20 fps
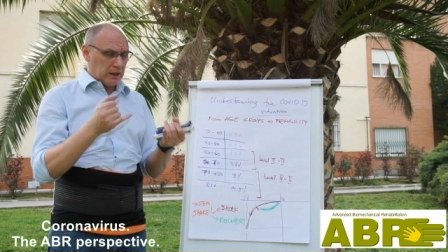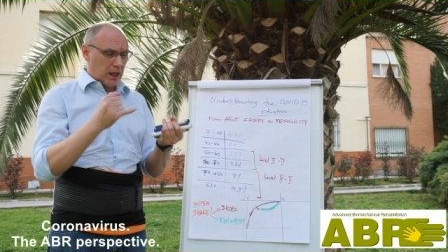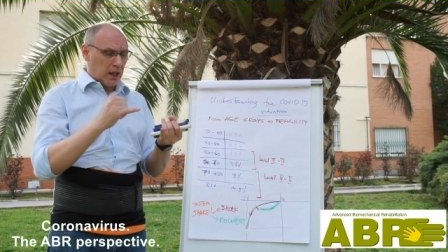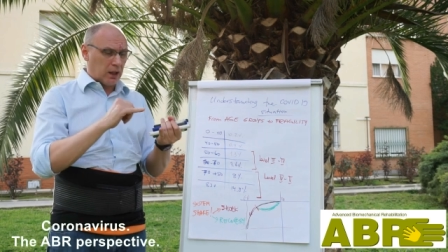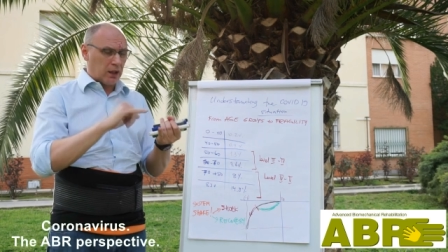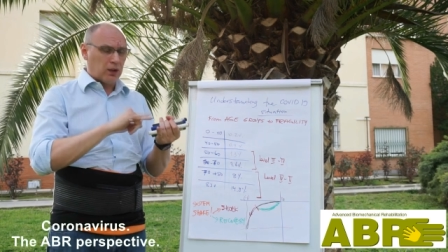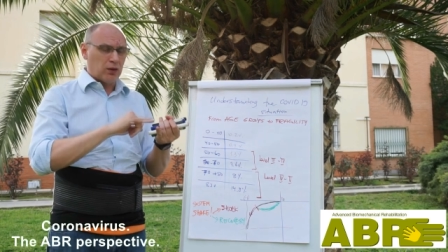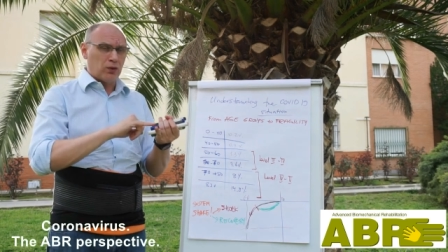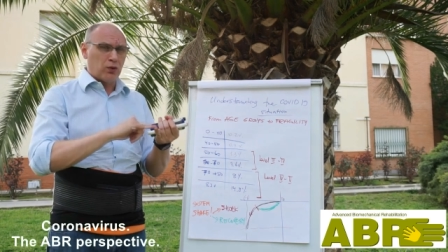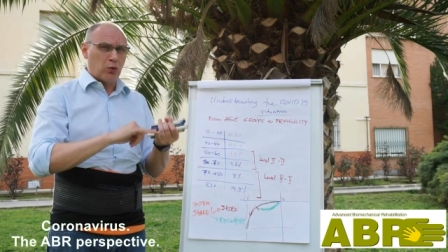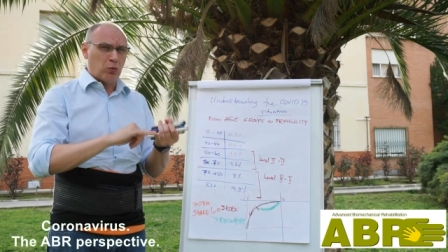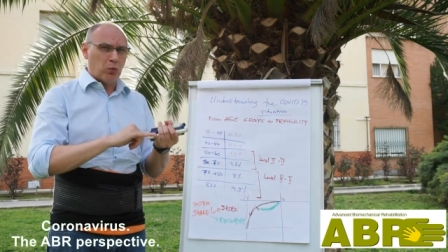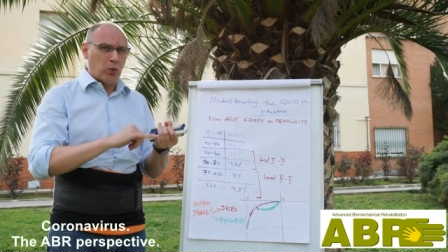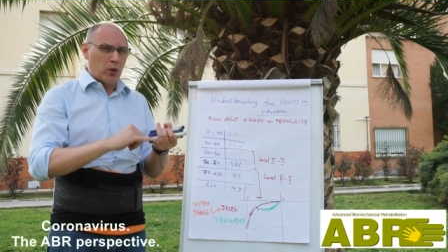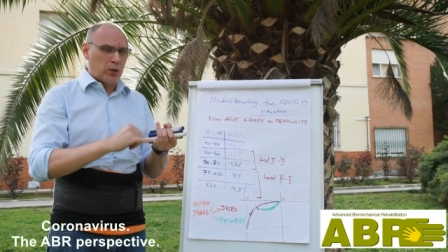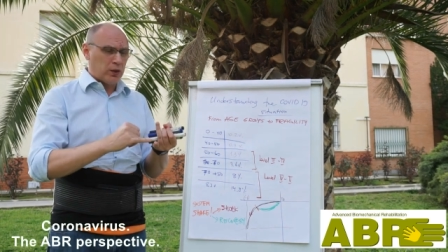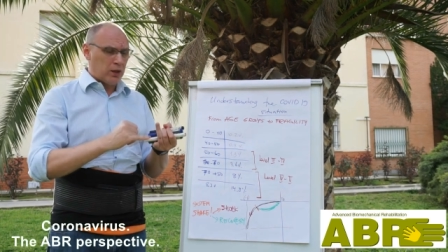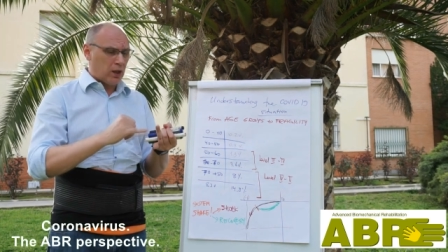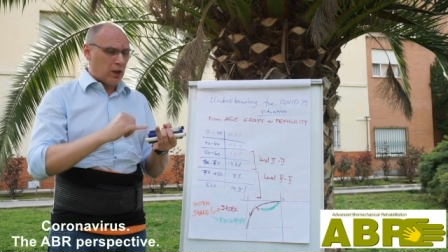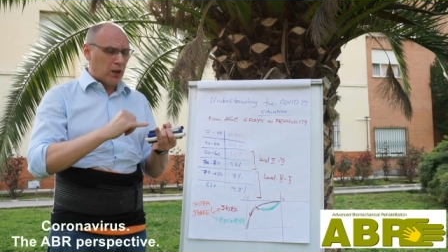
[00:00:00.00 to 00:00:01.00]
like
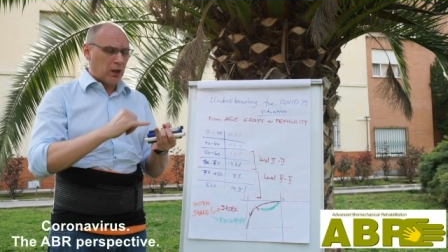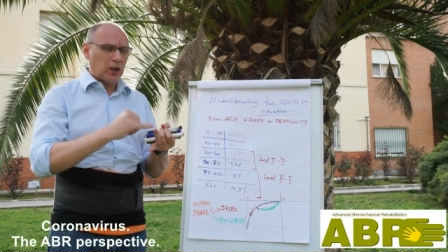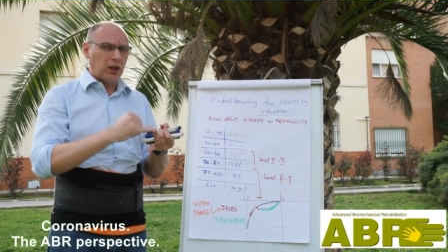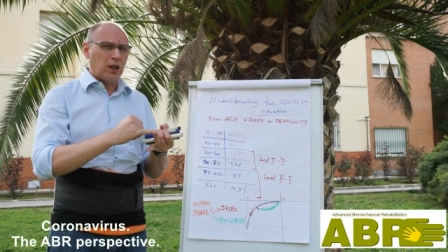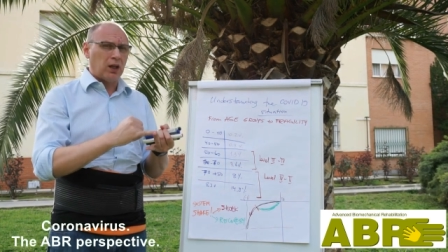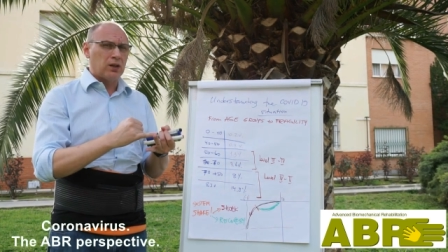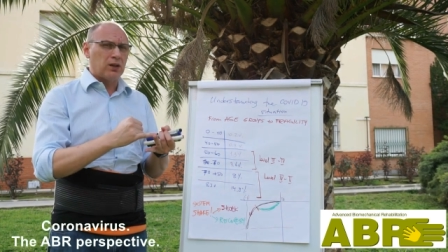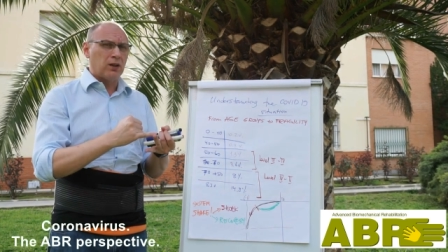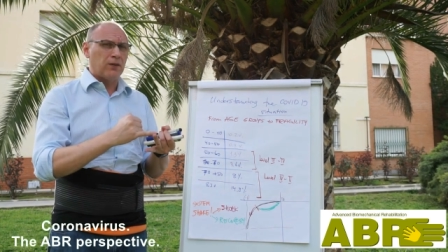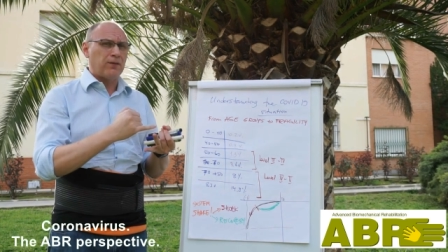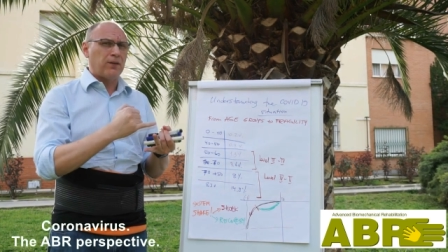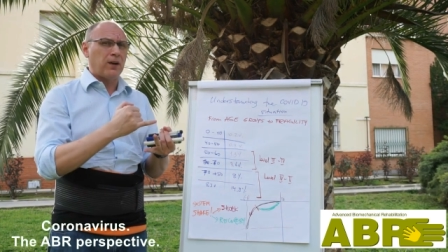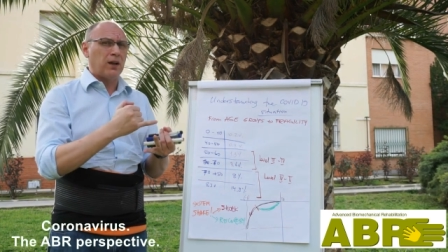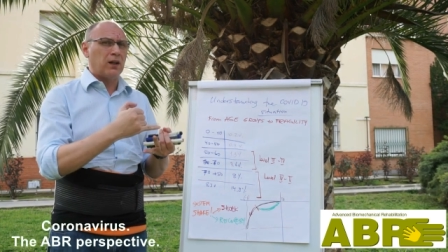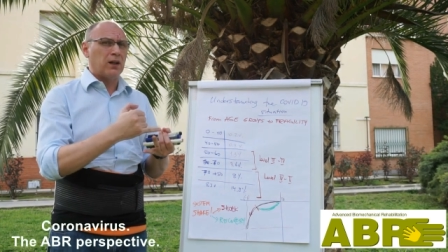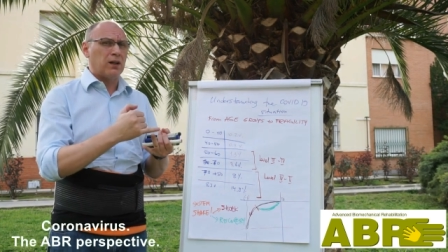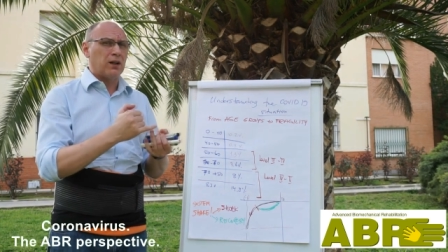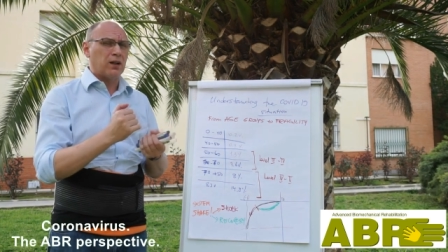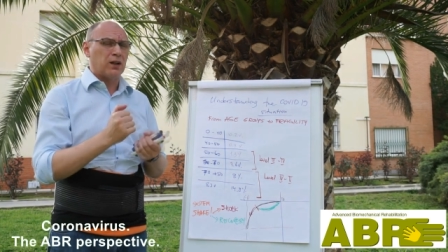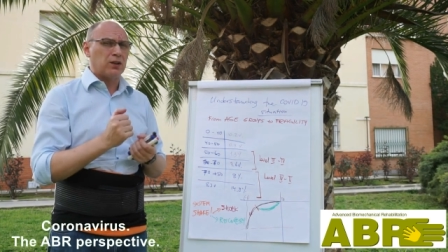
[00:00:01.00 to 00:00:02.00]
pneumonia, kidney
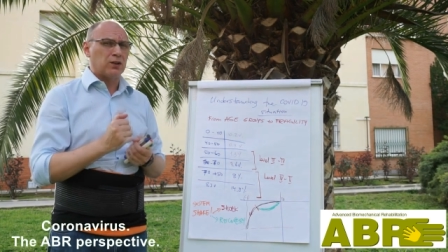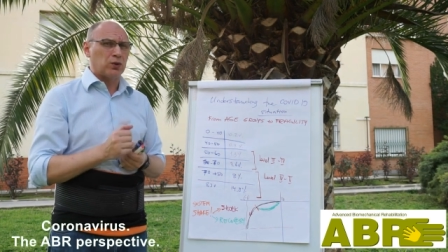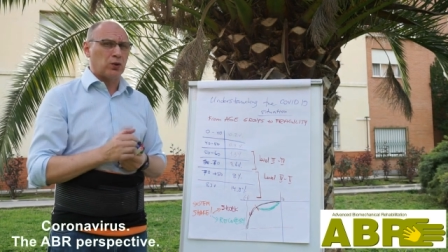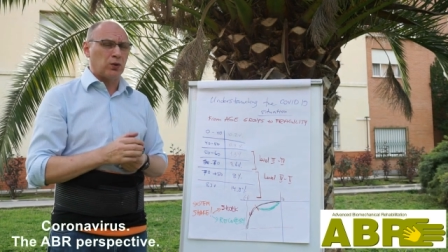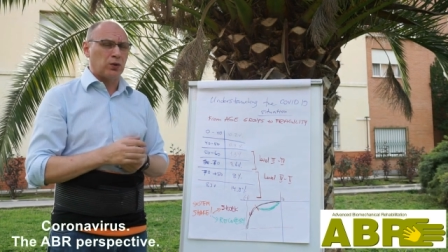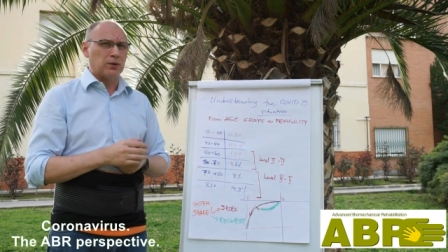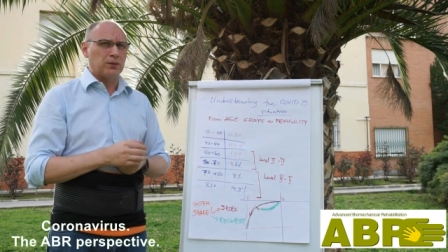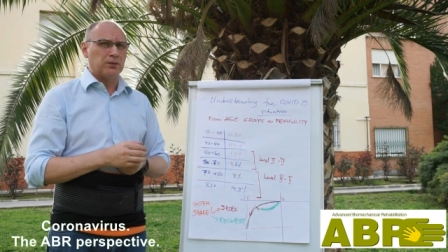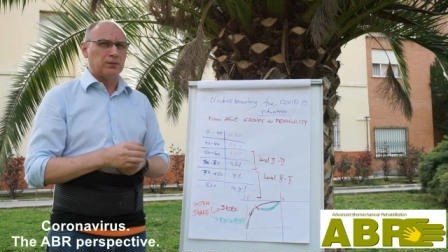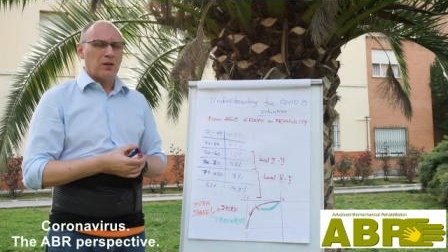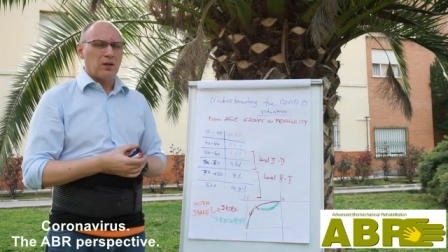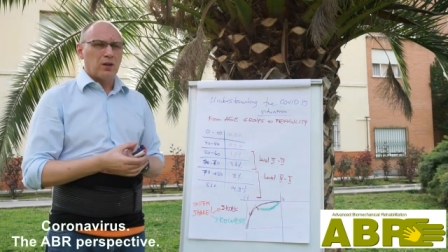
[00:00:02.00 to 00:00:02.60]
failure, and so on.